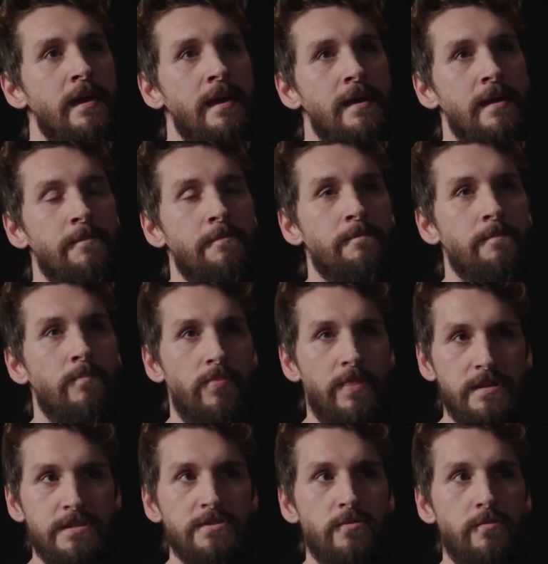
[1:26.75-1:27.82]
And the
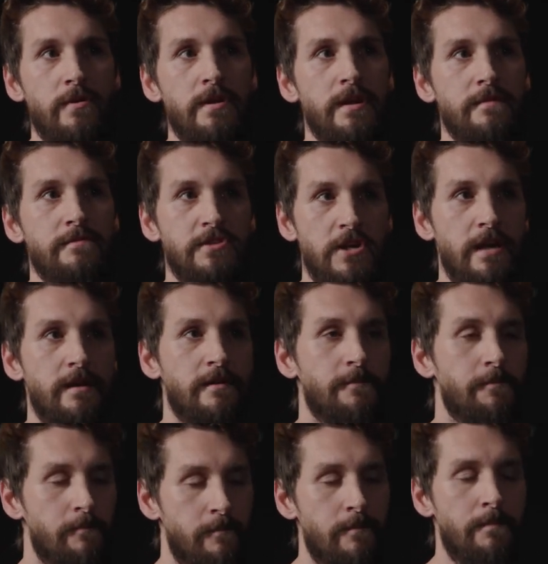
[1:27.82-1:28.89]
story of
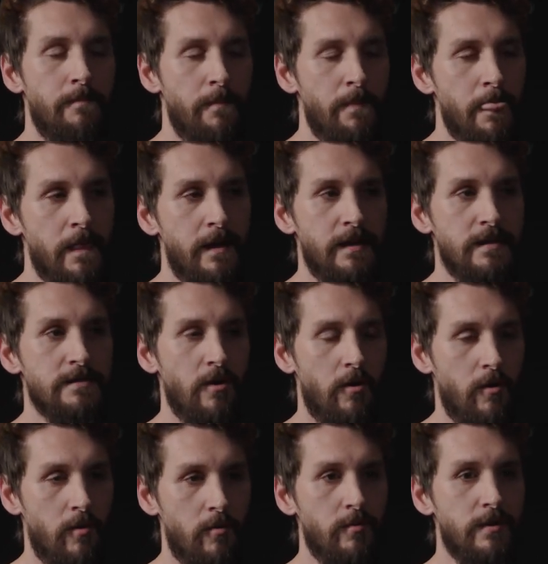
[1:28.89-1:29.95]
Jacob has
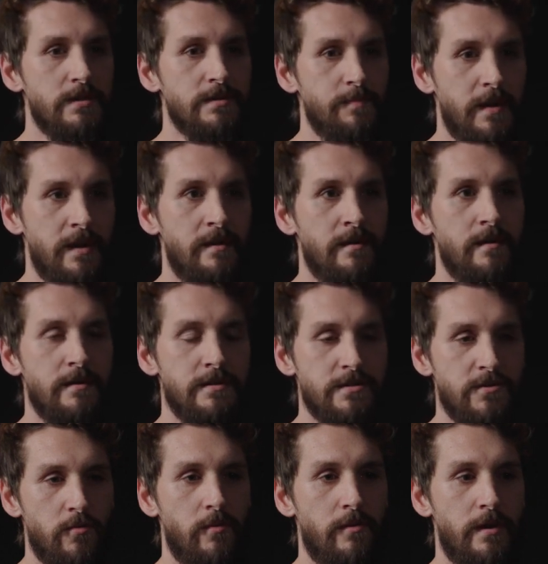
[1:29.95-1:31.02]
always been a
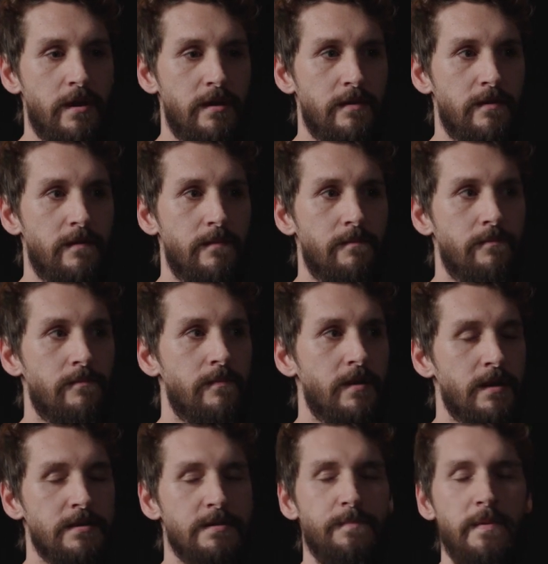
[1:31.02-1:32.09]
story
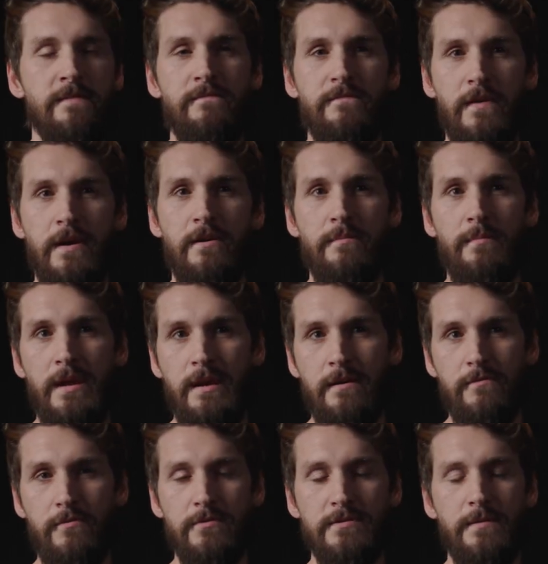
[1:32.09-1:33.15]
that has been very
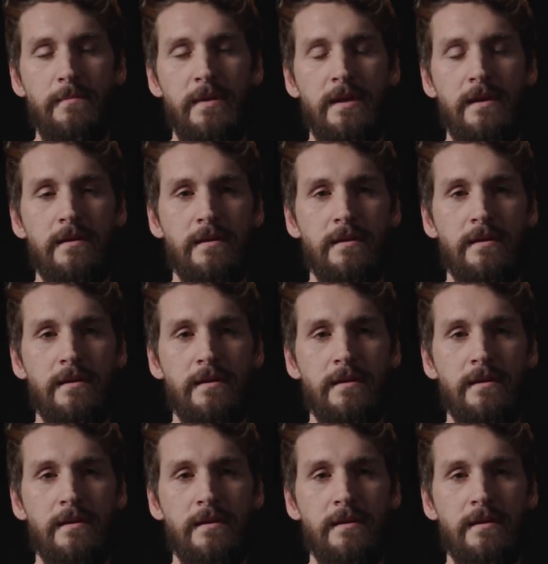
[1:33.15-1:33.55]
meaningful to me.